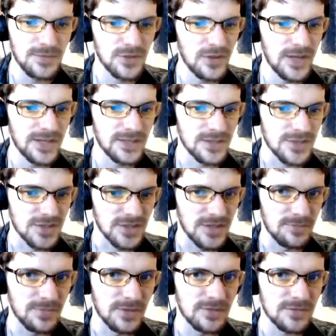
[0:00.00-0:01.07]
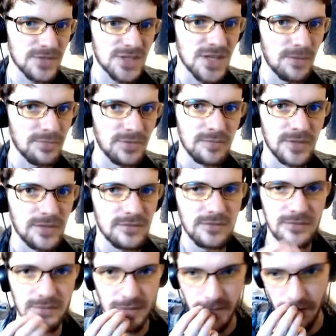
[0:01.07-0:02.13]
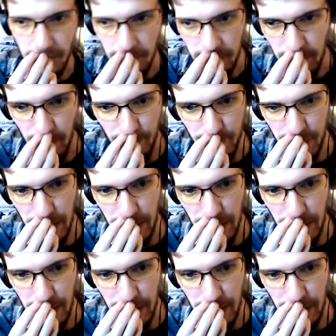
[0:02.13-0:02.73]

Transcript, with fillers: Maybe not endlessly, but supplement, you know.